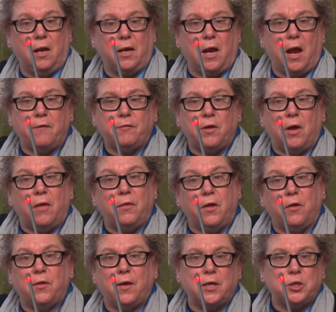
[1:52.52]
have to, the
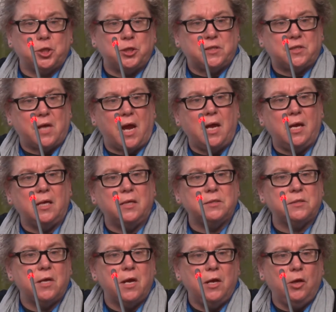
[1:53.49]
other thing I should say
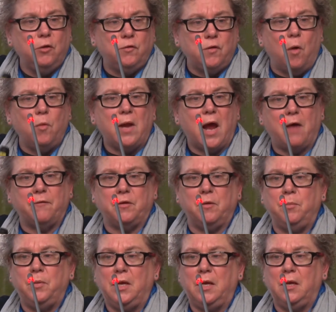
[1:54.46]
is you don't have
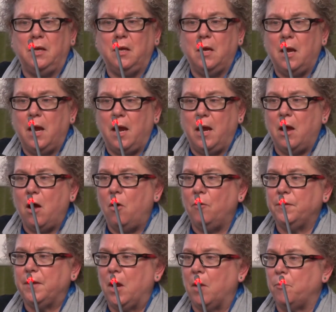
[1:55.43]
to be a
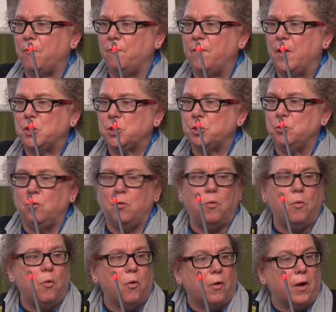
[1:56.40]
healthcare
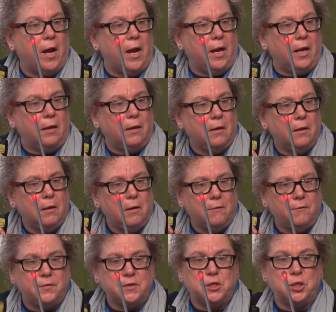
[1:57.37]
professional or a
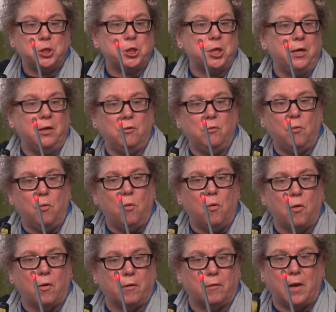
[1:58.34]
physician
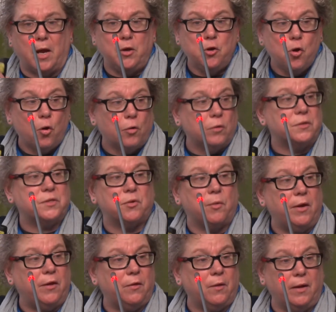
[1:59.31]
or a nurse
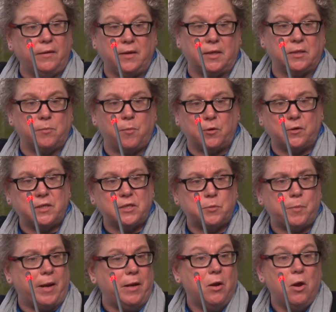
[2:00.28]
or anything like that to
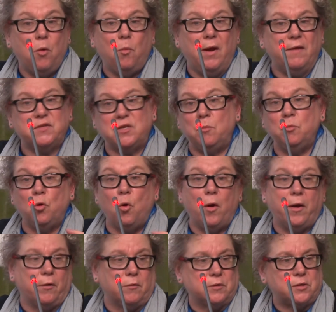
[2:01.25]
participate. We have some
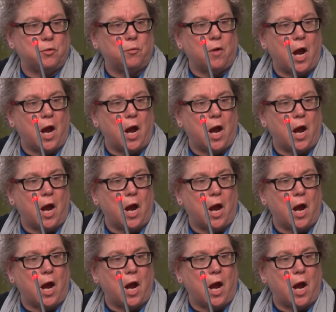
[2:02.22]
lawyers who are